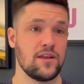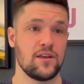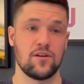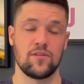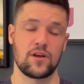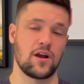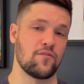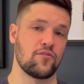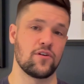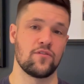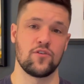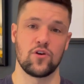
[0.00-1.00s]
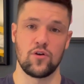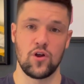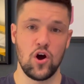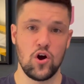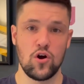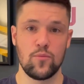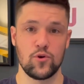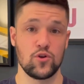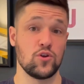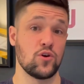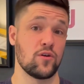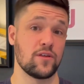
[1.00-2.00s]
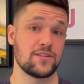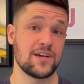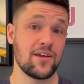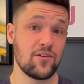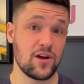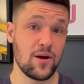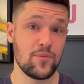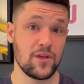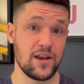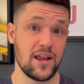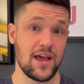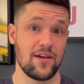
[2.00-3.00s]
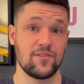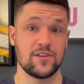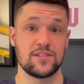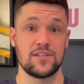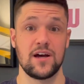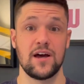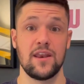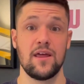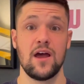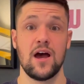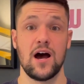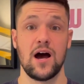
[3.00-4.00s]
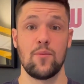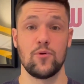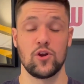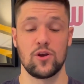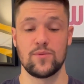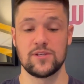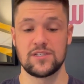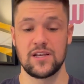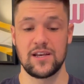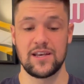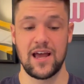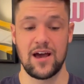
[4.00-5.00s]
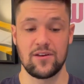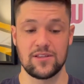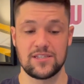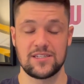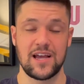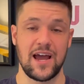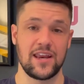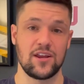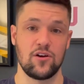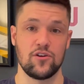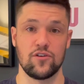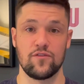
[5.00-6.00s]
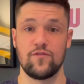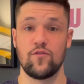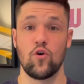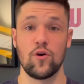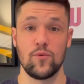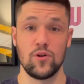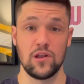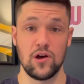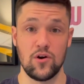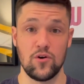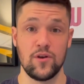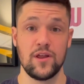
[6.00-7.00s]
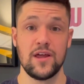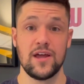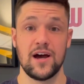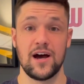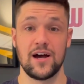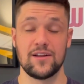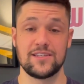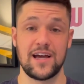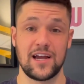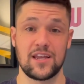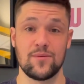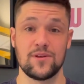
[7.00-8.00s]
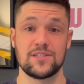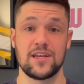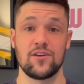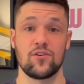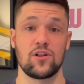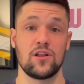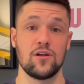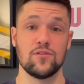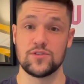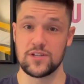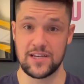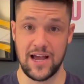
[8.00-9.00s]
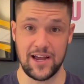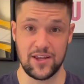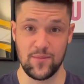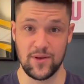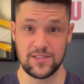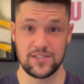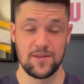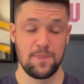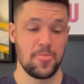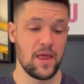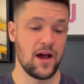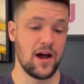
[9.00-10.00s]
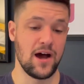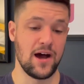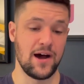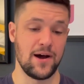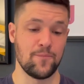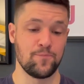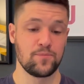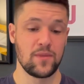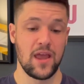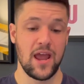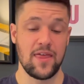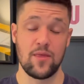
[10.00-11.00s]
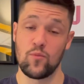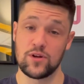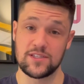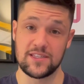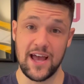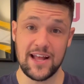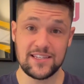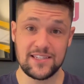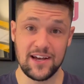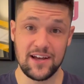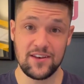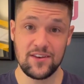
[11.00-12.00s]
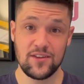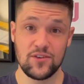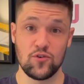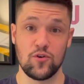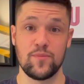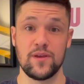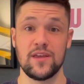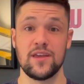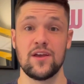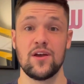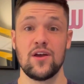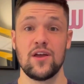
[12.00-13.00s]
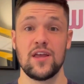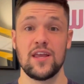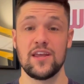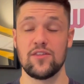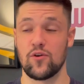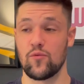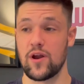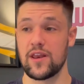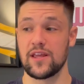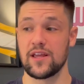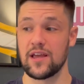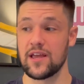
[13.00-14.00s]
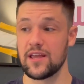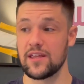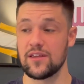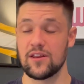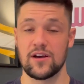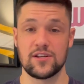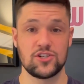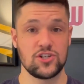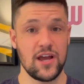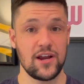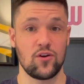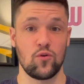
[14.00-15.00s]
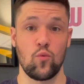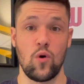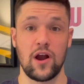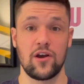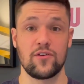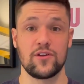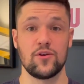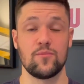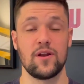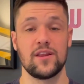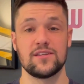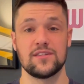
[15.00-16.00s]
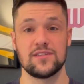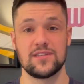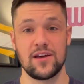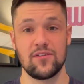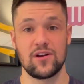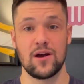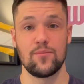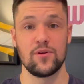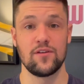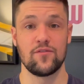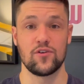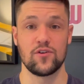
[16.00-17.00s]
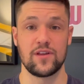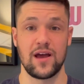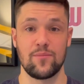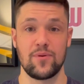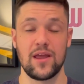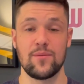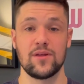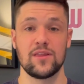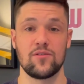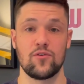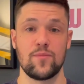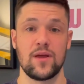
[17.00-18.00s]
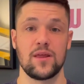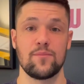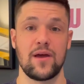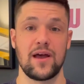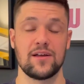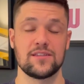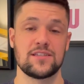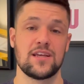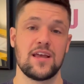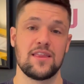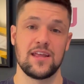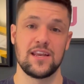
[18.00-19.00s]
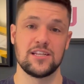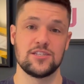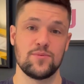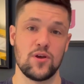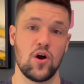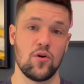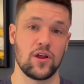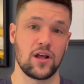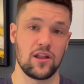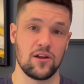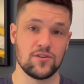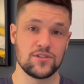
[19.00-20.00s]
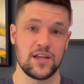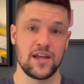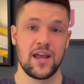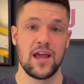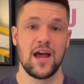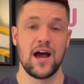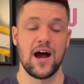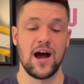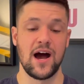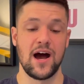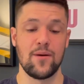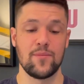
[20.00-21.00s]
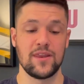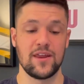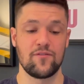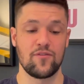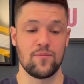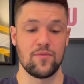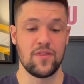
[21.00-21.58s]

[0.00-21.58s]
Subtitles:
in the comfort of your own home, or you can go to the title company to have this done. But you're going to be sitting down and signing all your formal loan documents and your closing documents. And then once that's done, you'll be either writing a check or wiring your money to the title company for your down payment and the remaining balance that needs to be owed at closing. And then from